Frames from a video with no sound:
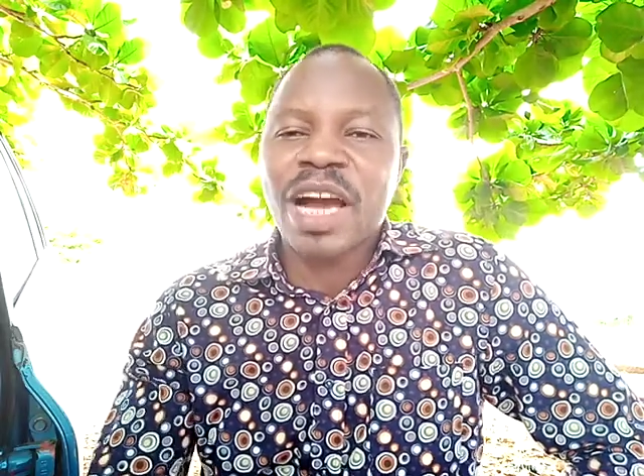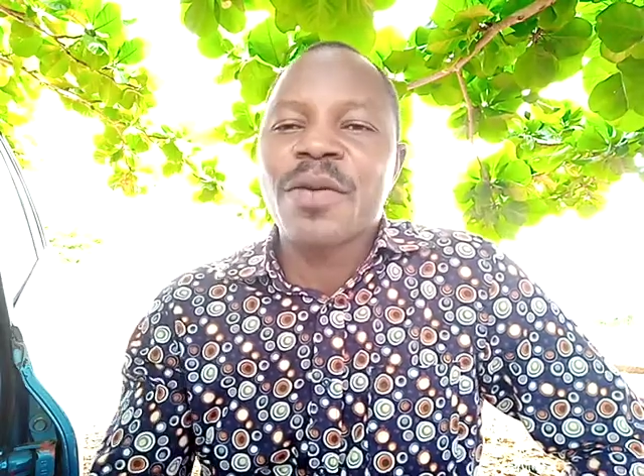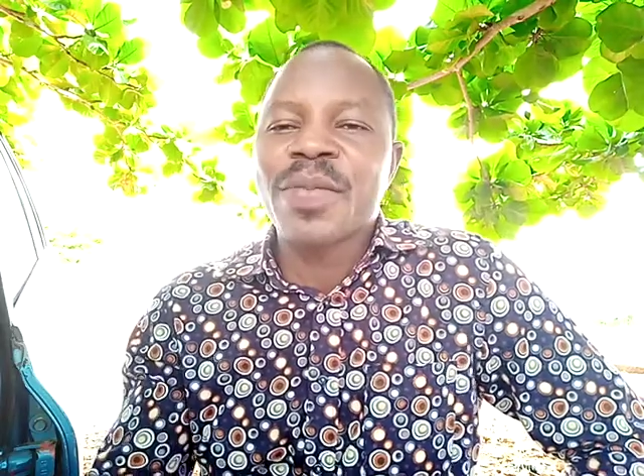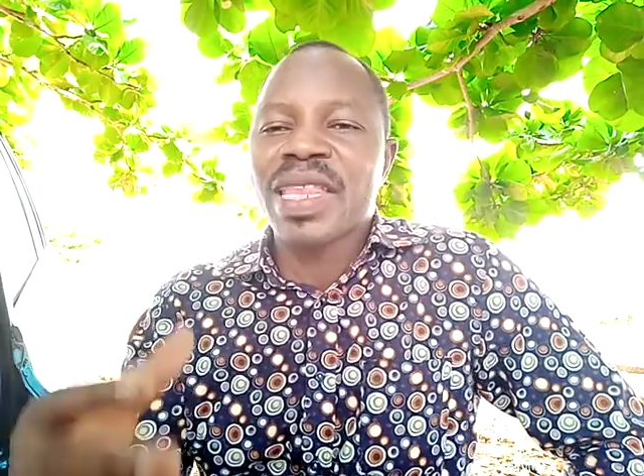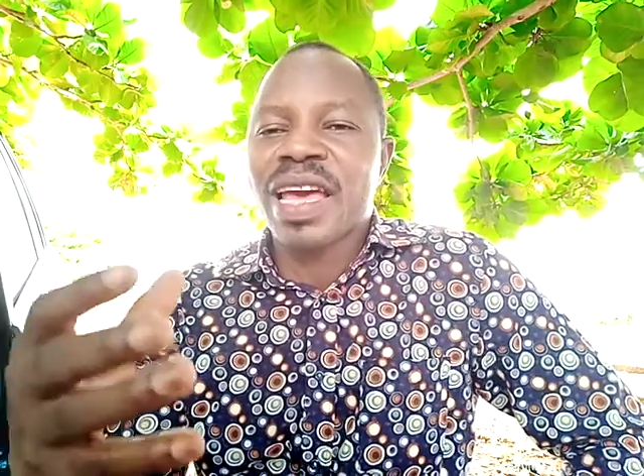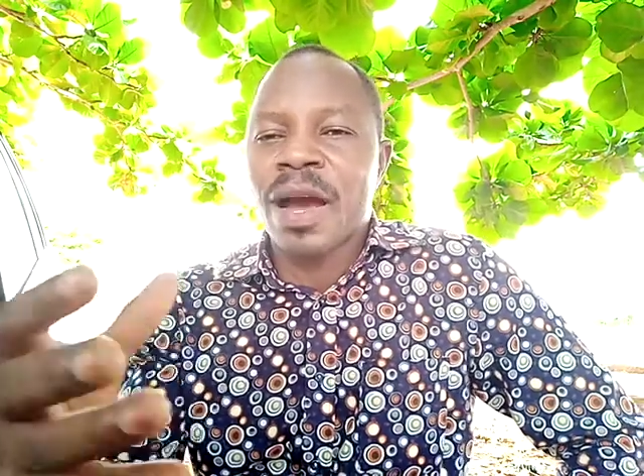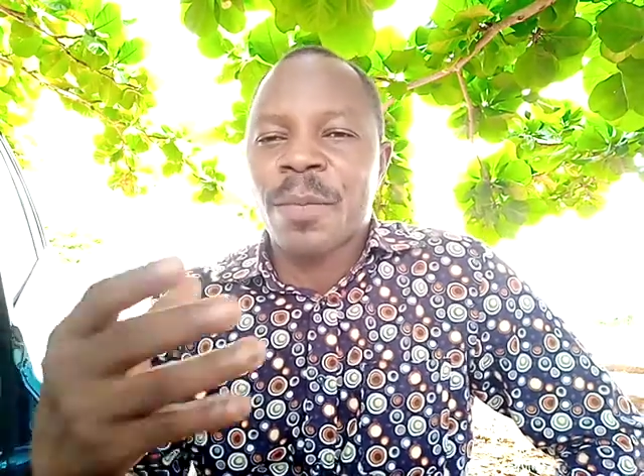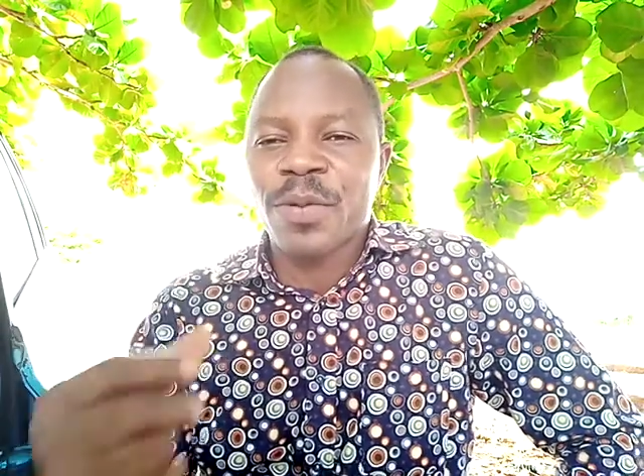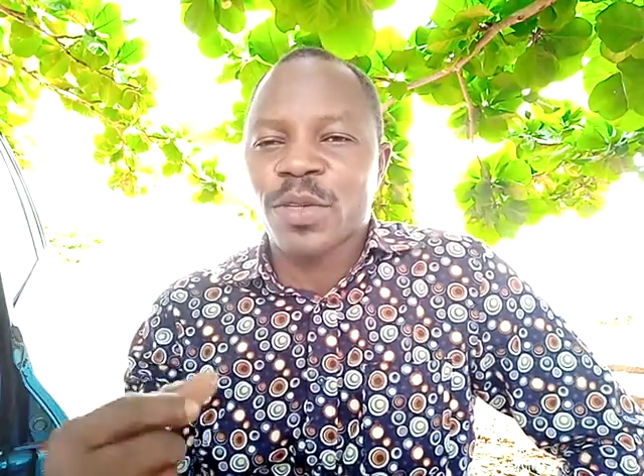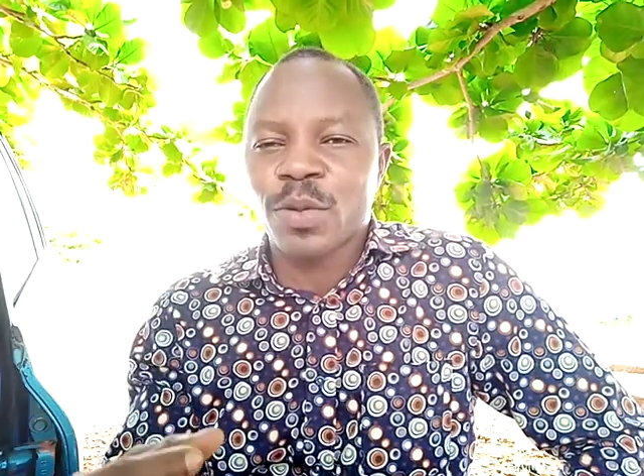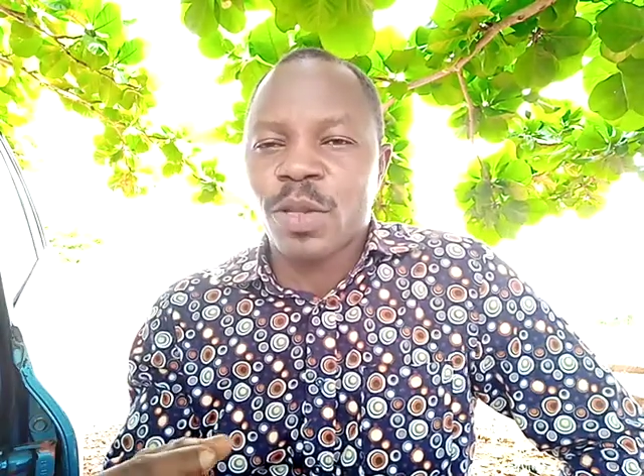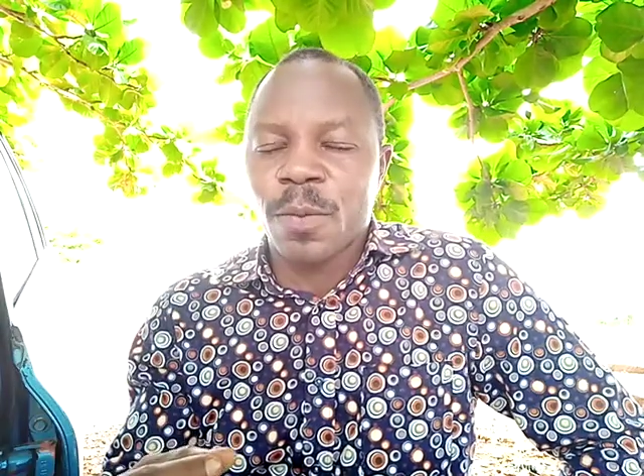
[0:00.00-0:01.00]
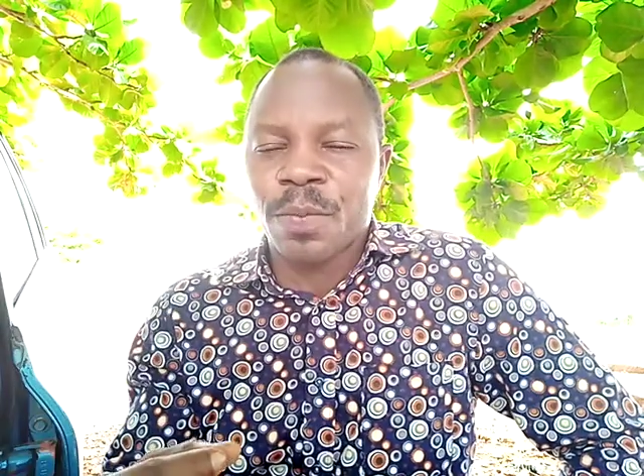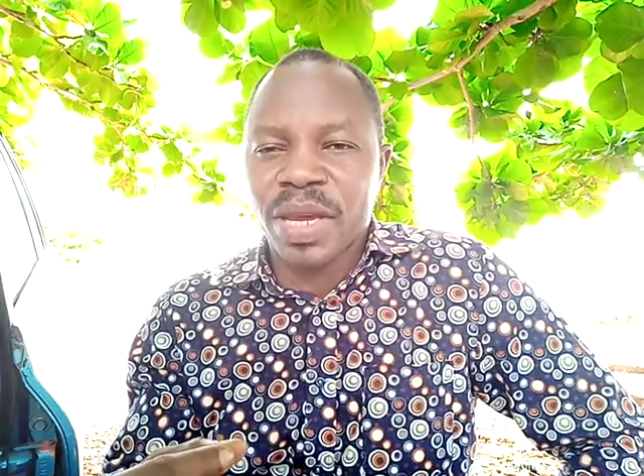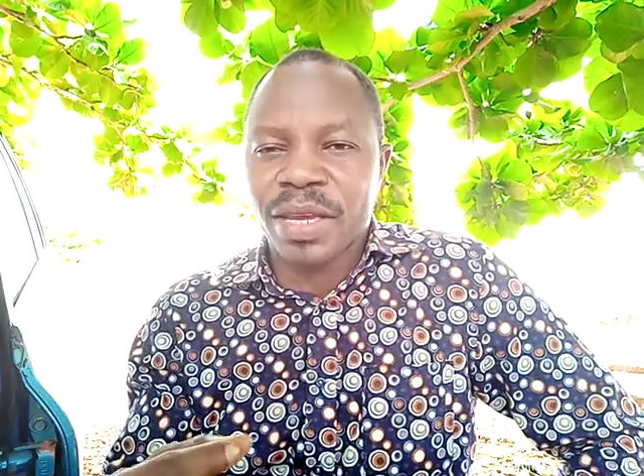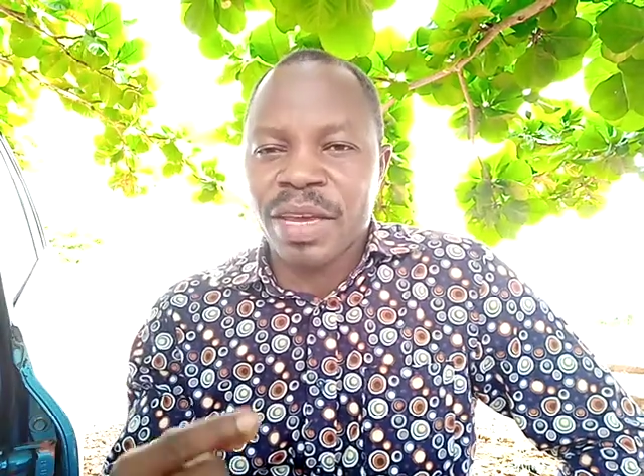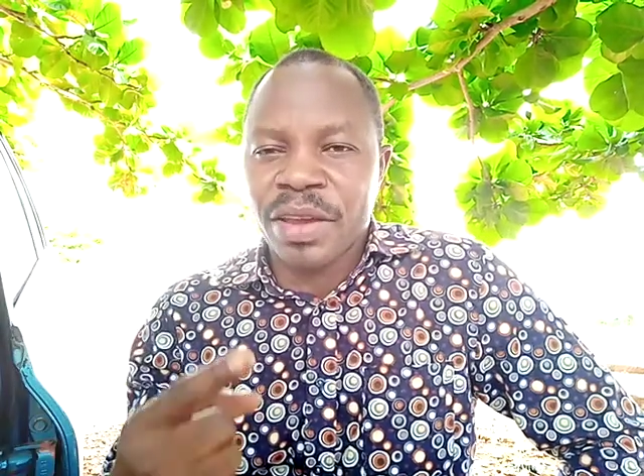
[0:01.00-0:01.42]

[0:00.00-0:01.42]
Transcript: How many apples will you pick?